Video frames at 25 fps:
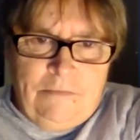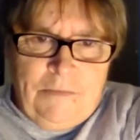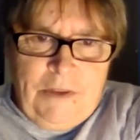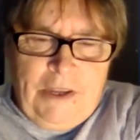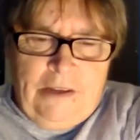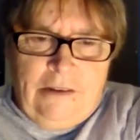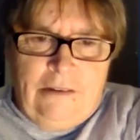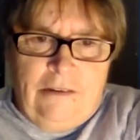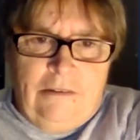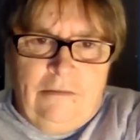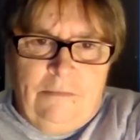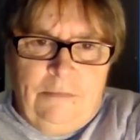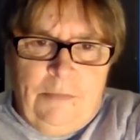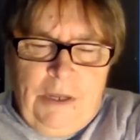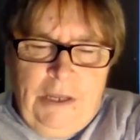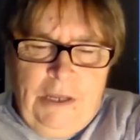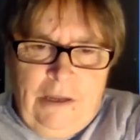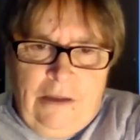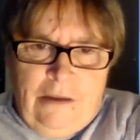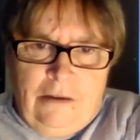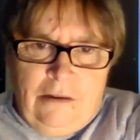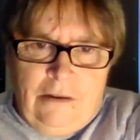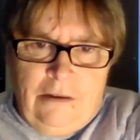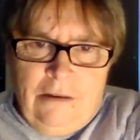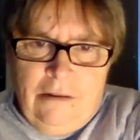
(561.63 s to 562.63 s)

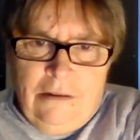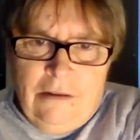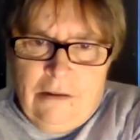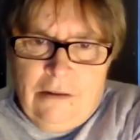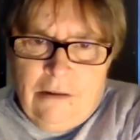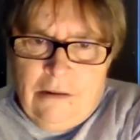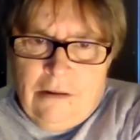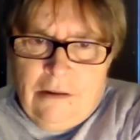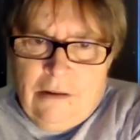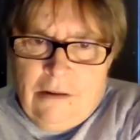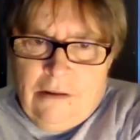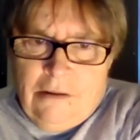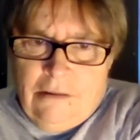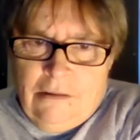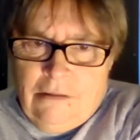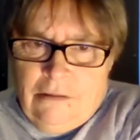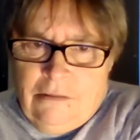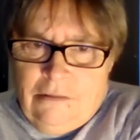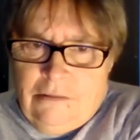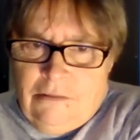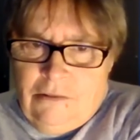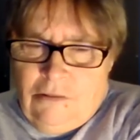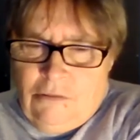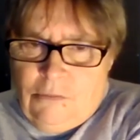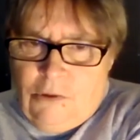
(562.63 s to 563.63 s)
underpin
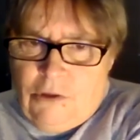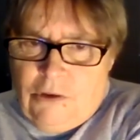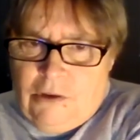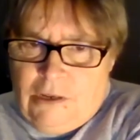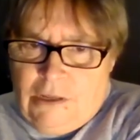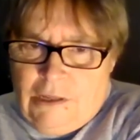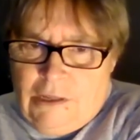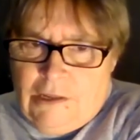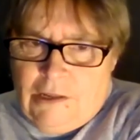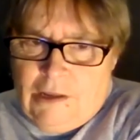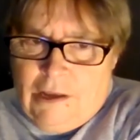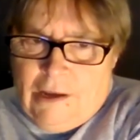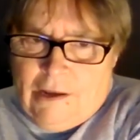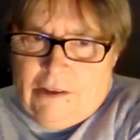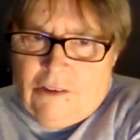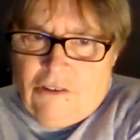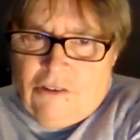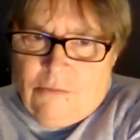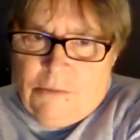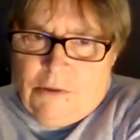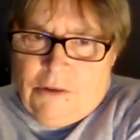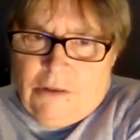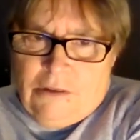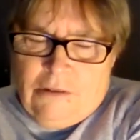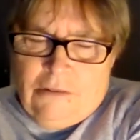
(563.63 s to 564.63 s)
community
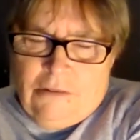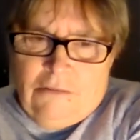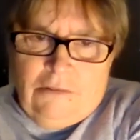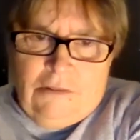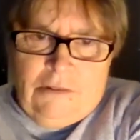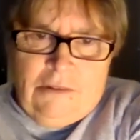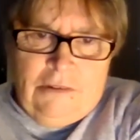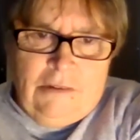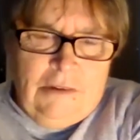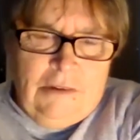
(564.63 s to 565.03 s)
engagement and